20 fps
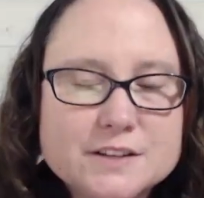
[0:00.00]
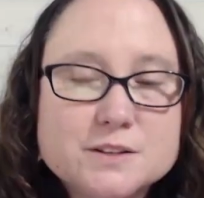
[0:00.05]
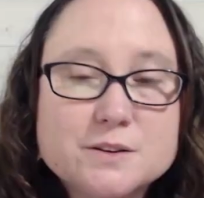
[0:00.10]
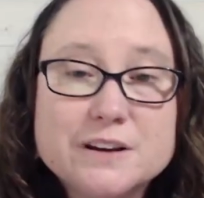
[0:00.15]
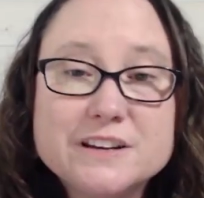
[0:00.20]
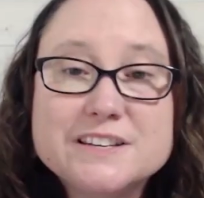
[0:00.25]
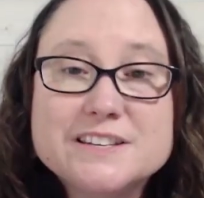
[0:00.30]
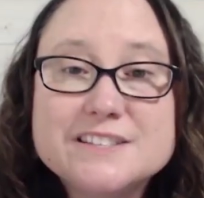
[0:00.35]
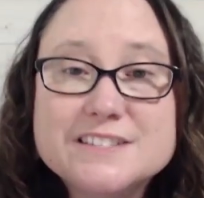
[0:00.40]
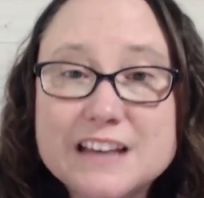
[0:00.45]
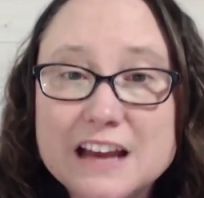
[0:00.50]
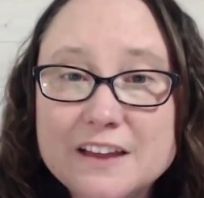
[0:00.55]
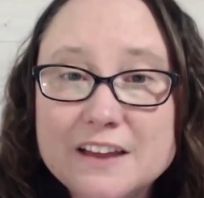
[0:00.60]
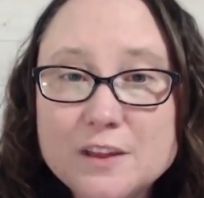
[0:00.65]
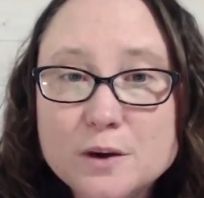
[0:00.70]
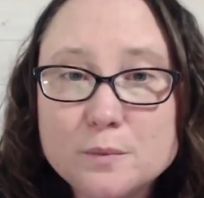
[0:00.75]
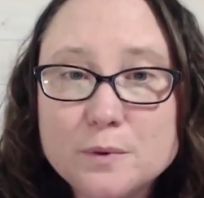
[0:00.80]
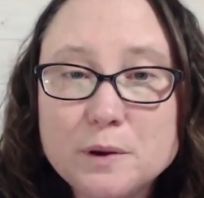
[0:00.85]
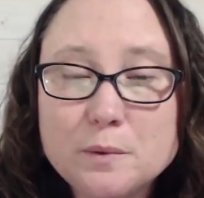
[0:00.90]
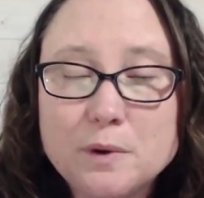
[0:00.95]
So I said
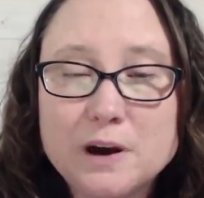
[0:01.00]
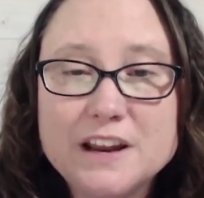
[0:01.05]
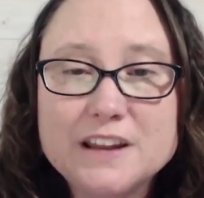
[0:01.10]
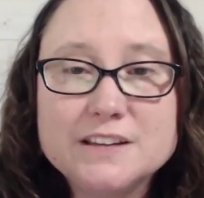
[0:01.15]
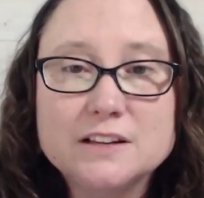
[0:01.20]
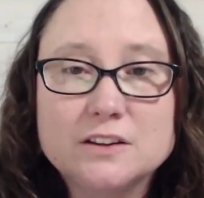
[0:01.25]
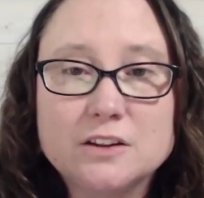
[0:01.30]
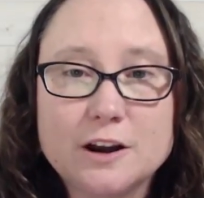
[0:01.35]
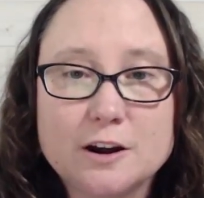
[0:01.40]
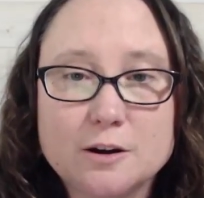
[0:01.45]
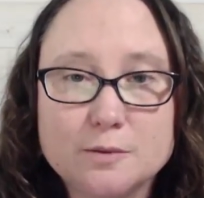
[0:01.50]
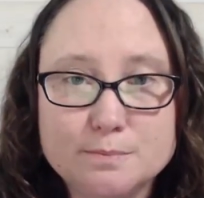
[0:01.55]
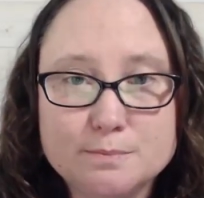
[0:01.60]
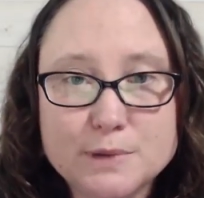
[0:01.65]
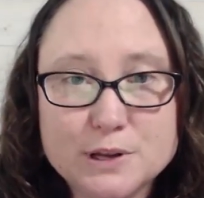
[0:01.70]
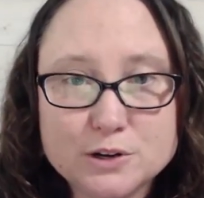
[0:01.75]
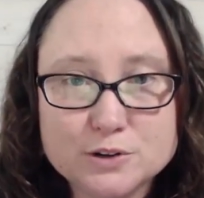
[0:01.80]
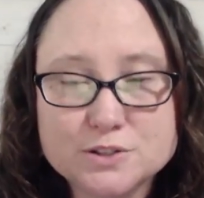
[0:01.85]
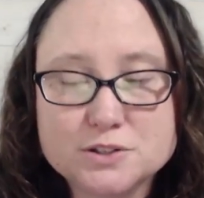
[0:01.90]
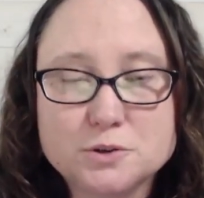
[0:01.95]
that we wanted to let our
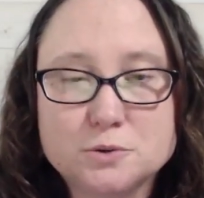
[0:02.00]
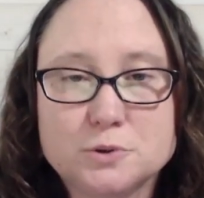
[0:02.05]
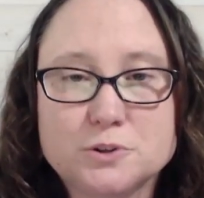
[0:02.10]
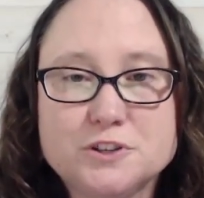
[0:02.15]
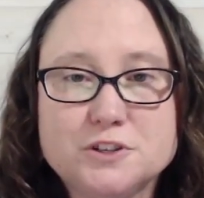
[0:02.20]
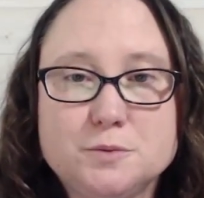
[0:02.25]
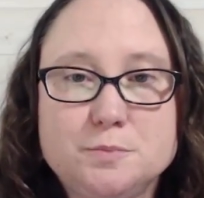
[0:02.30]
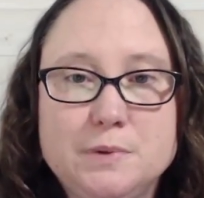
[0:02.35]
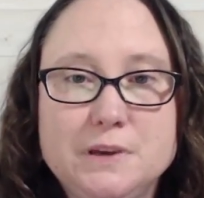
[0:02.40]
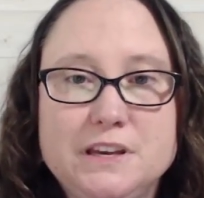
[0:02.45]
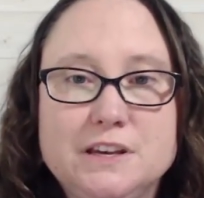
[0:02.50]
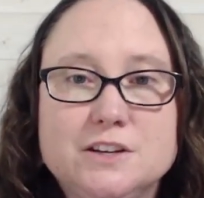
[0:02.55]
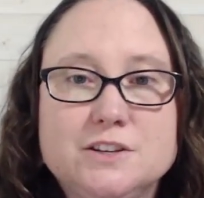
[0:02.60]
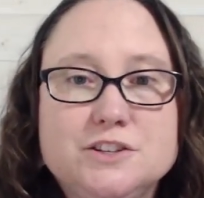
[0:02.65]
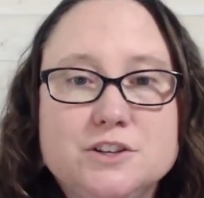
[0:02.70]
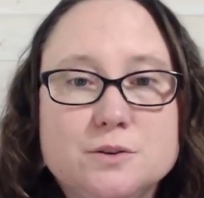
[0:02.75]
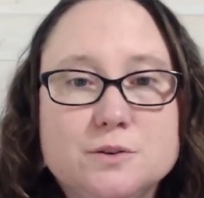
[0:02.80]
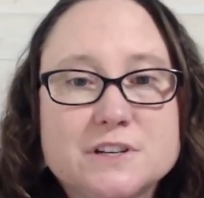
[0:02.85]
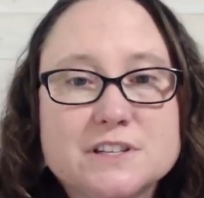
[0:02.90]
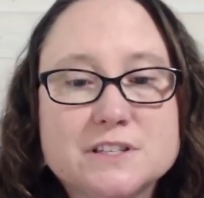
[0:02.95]
middle schoolers begin
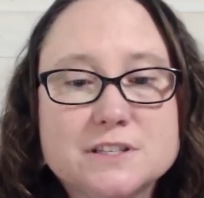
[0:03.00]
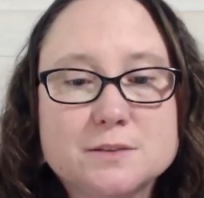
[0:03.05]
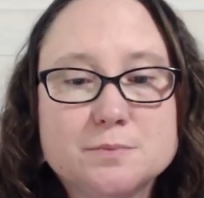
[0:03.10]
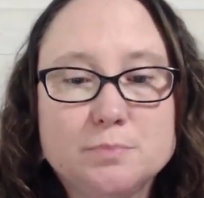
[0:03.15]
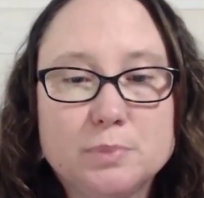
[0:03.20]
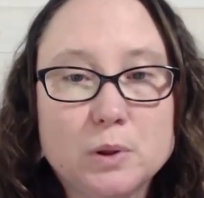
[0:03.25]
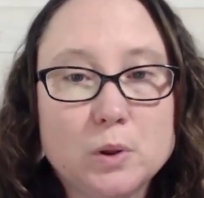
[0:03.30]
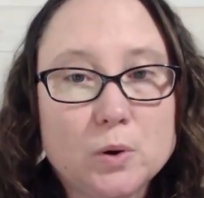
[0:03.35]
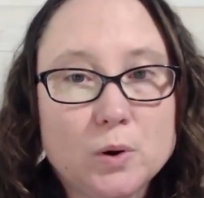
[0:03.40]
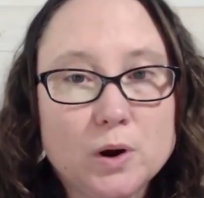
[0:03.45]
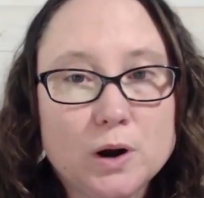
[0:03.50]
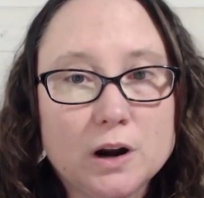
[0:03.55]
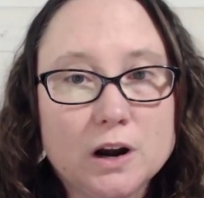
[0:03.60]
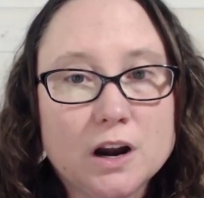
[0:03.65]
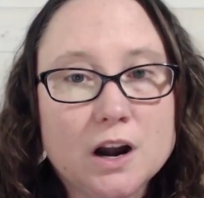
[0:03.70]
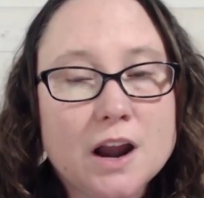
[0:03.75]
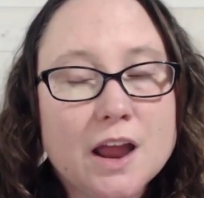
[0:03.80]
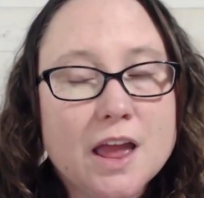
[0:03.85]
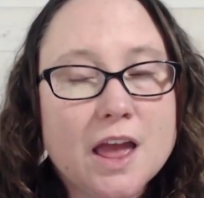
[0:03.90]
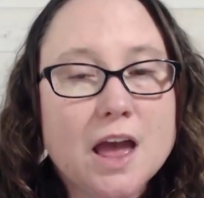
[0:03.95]
to
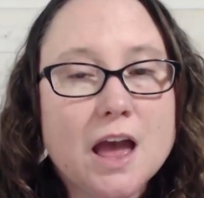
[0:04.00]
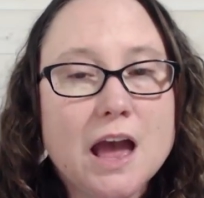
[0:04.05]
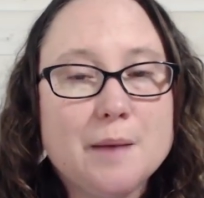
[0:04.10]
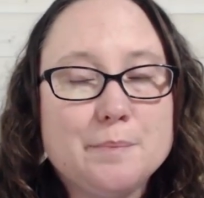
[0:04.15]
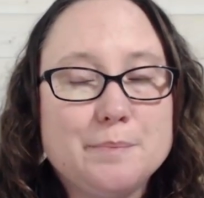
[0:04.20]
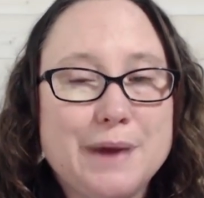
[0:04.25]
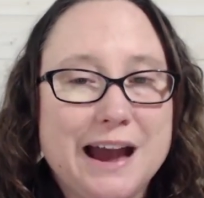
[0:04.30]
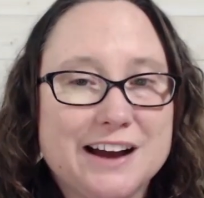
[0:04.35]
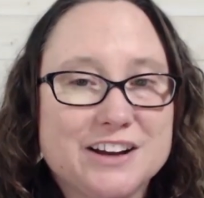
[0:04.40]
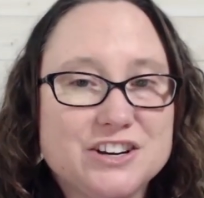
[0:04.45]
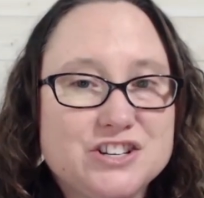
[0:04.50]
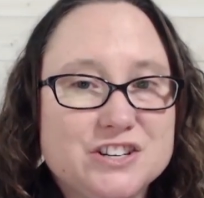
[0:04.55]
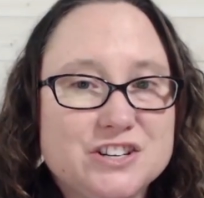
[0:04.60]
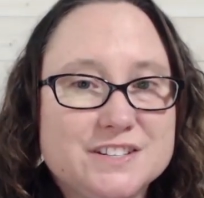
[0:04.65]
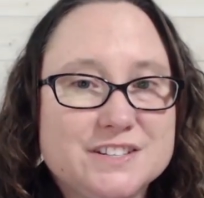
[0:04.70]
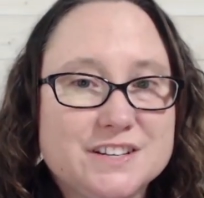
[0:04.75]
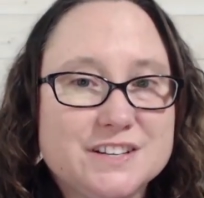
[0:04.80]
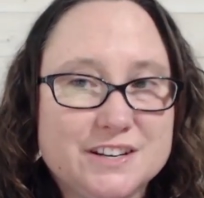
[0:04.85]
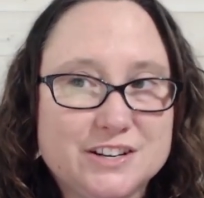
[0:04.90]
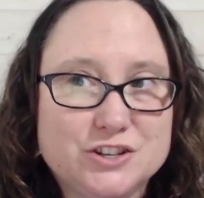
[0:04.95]
explore
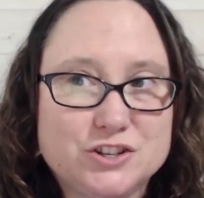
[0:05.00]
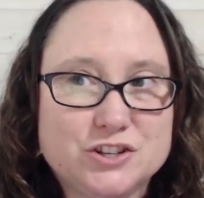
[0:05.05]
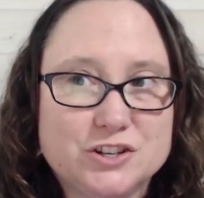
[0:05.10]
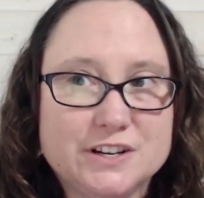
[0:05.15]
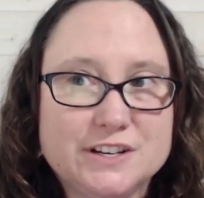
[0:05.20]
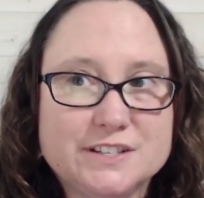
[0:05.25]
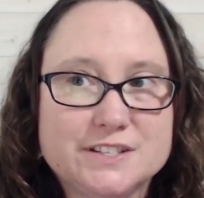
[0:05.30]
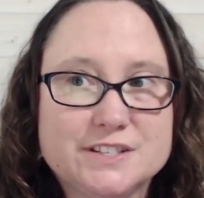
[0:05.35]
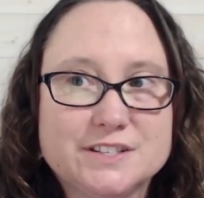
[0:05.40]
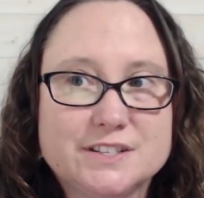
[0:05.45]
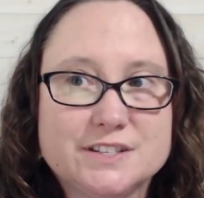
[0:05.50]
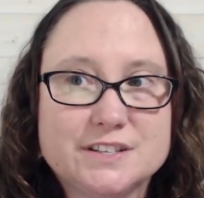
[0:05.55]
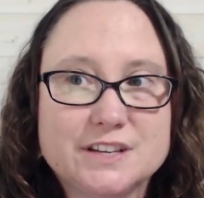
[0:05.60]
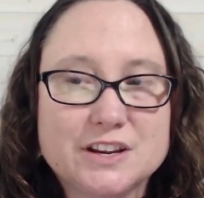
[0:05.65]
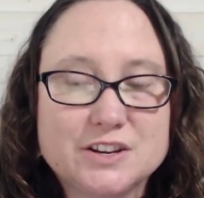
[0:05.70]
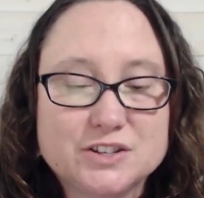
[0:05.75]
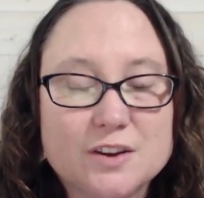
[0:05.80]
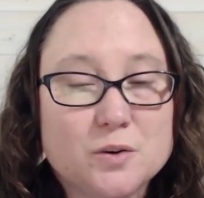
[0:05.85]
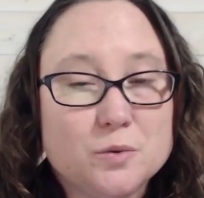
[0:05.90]
passions and interests.